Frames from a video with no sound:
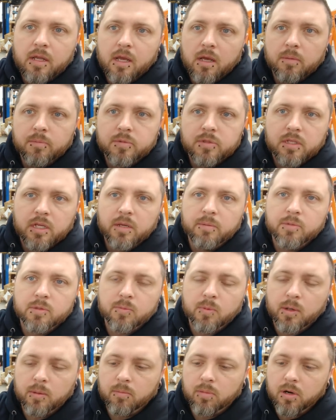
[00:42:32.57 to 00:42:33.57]
helps keep
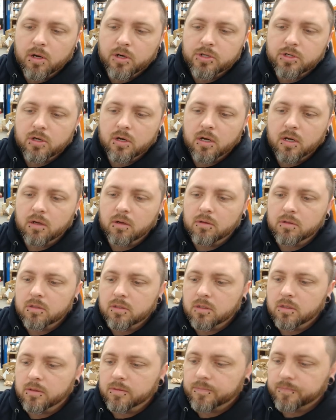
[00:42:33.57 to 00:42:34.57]
spring pressure out
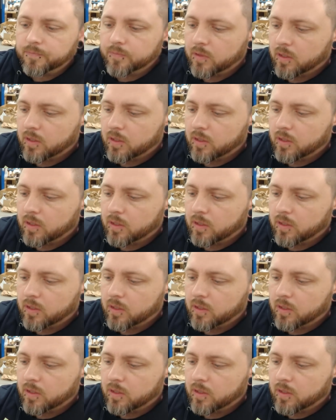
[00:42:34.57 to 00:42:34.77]
so